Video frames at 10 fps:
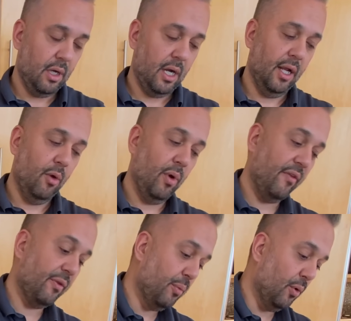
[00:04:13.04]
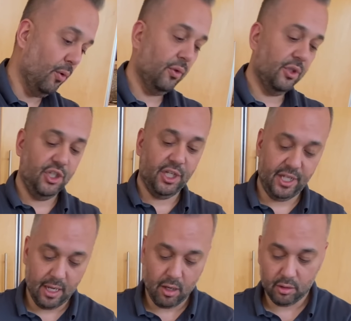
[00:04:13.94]
I don't want to have to pull the
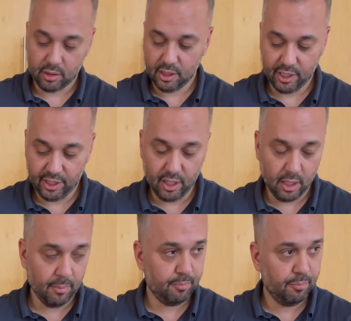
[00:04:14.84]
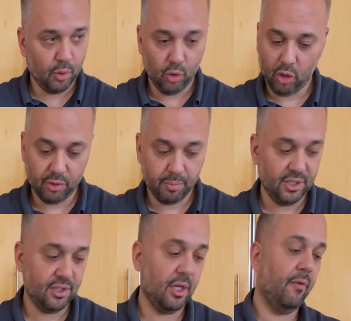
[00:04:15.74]
chicken out, cut it up, pull all the
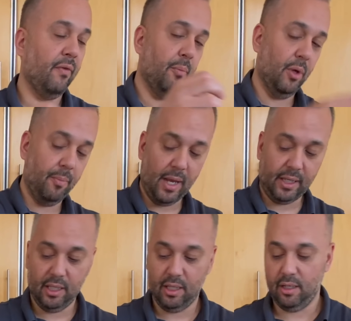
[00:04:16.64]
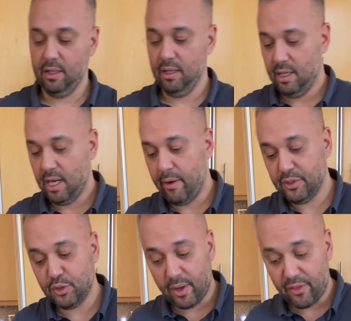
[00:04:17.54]
pieces off, and put it back in. I would
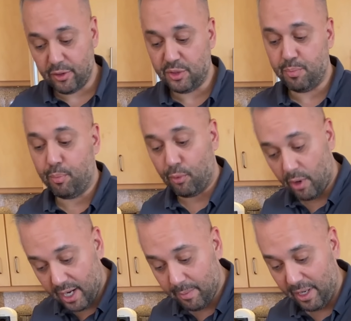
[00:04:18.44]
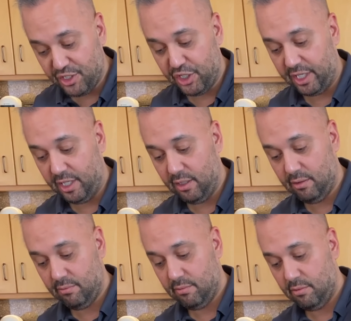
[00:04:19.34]
just rather just brine my chicken
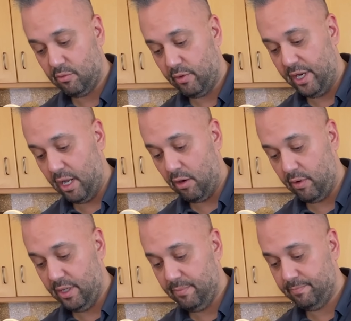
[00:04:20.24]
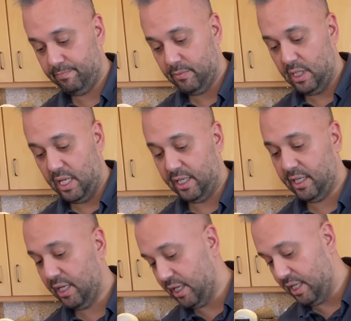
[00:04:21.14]
right now, right? And
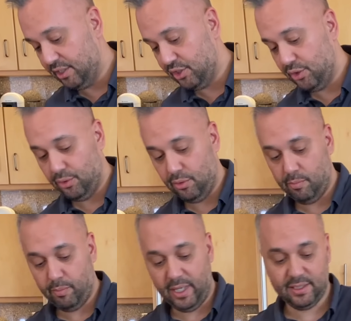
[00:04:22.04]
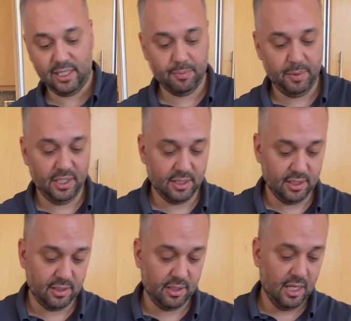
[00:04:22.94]
cut it into bite-sized
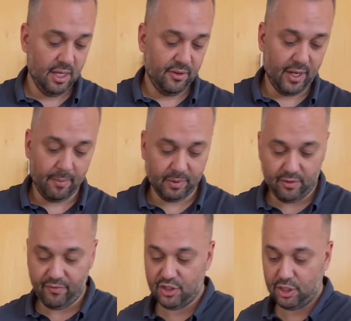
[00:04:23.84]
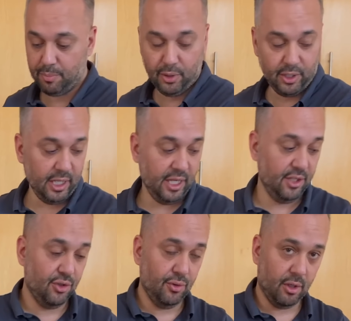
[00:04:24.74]
pieces that I'm gonna eventually put
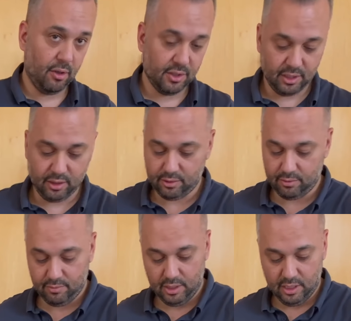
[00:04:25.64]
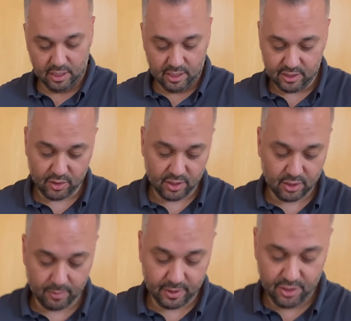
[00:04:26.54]
into the ARROZ CALDO. So that's
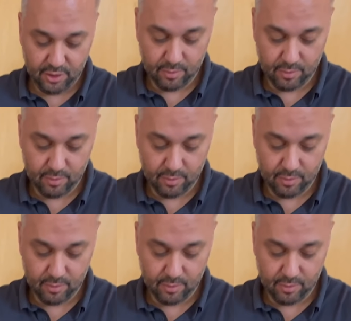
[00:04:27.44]
all I'm gonna do.